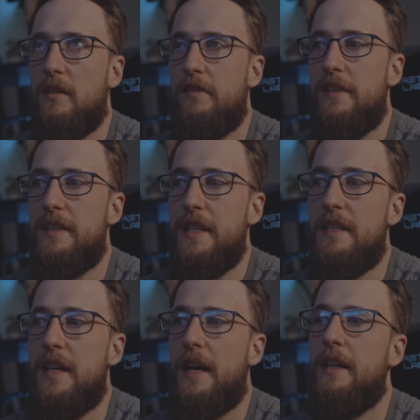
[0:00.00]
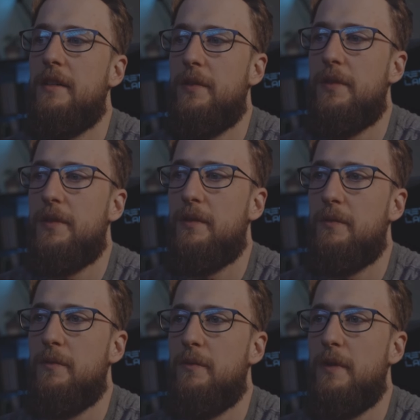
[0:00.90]
of the details,
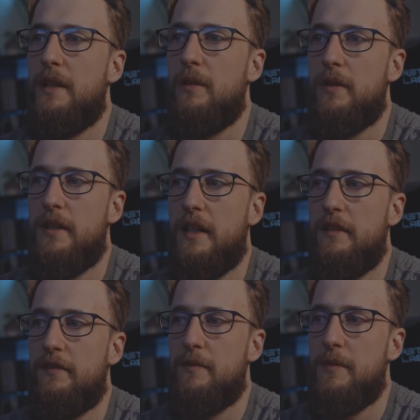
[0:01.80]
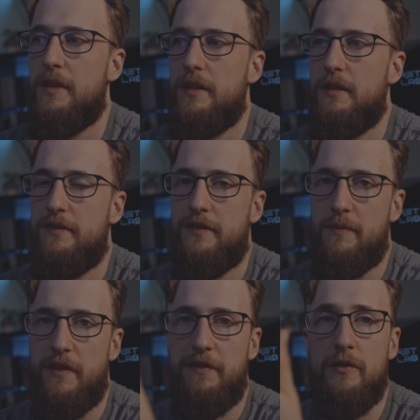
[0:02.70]
when looked at from
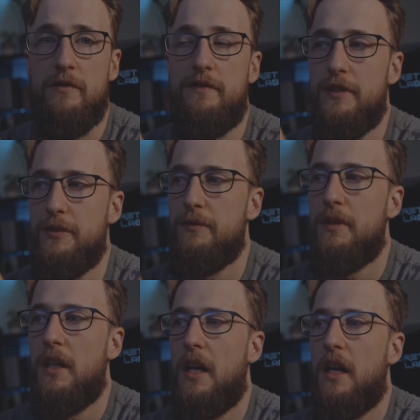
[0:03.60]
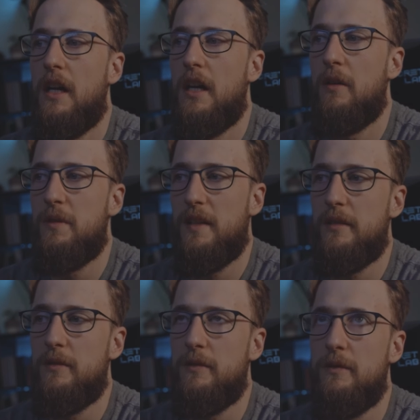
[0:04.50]
the full view, was a
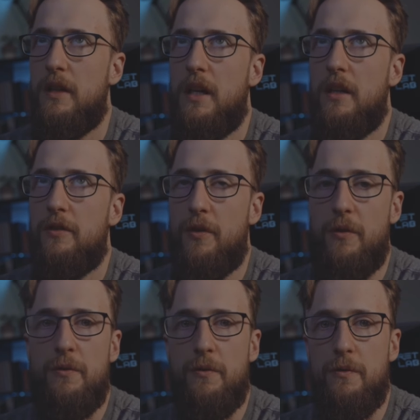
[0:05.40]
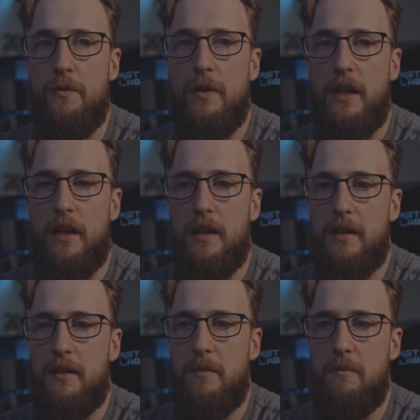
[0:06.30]
little too
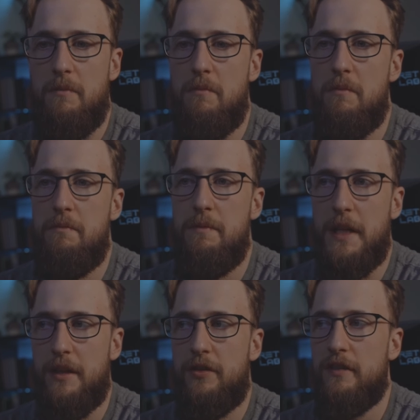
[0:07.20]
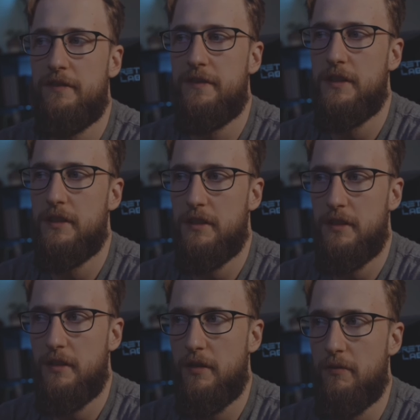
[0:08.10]
miniature
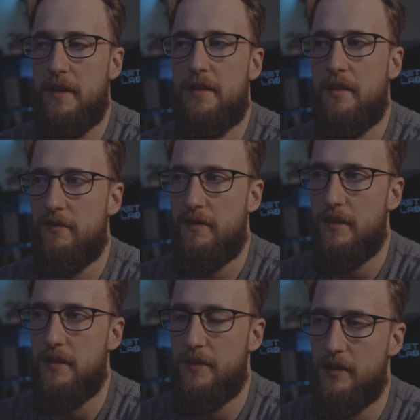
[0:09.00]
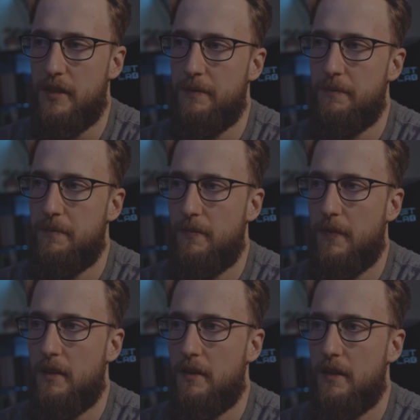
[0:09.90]
for the rest of the design.
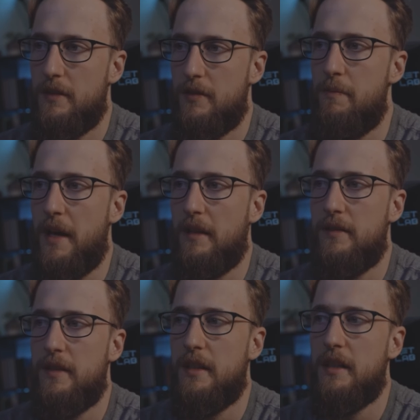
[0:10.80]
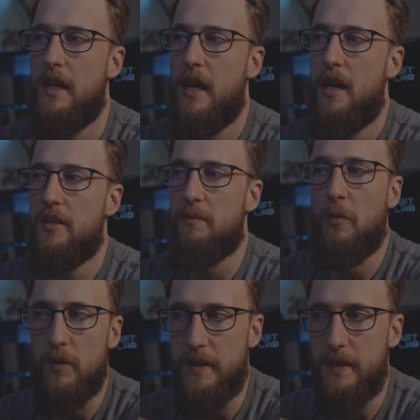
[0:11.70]
So balancing small